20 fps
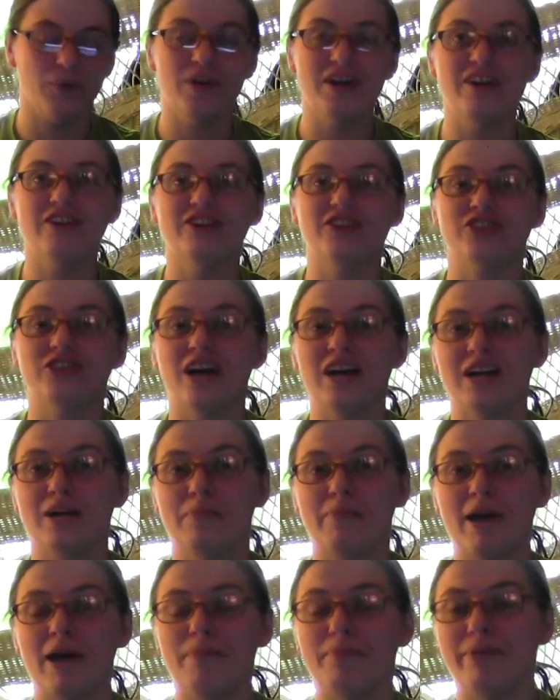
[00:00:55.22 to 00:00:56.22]
We're here to talk
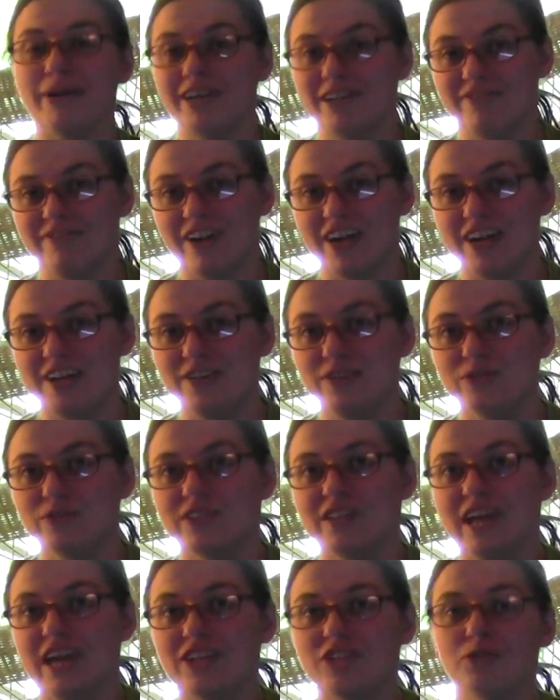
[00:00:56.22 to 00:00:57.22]
about Buddyfight news
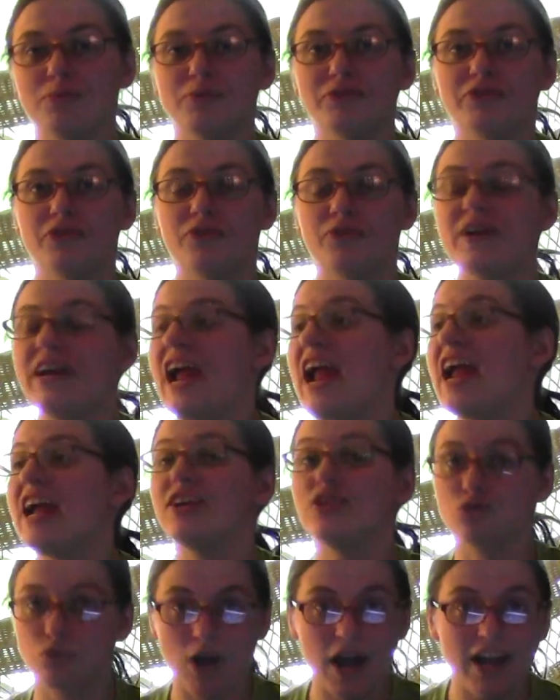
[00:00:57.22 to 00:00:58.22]
and Extra Booster 3
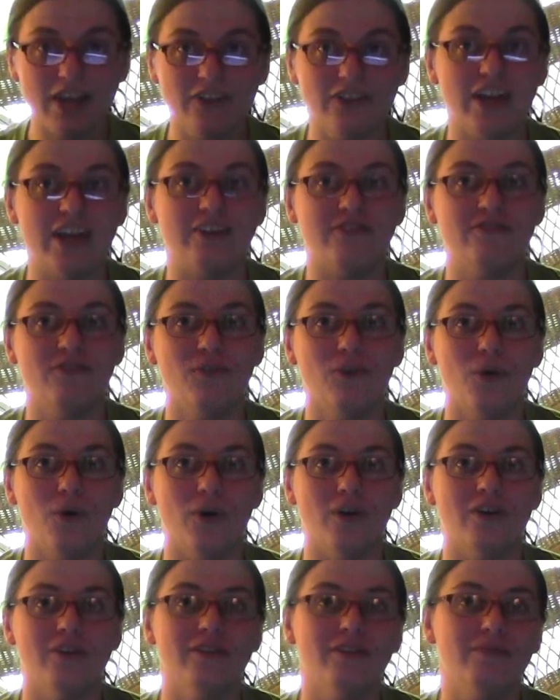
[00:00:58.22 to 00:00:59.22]
and Trial Deck
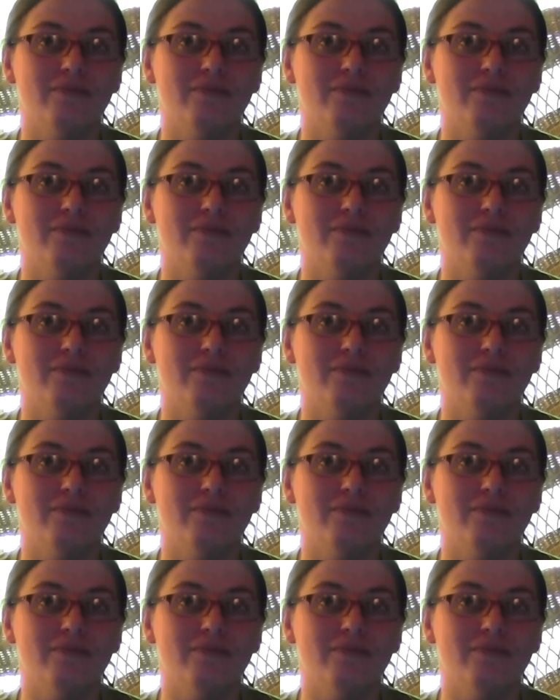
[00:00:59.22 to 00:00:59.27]
4.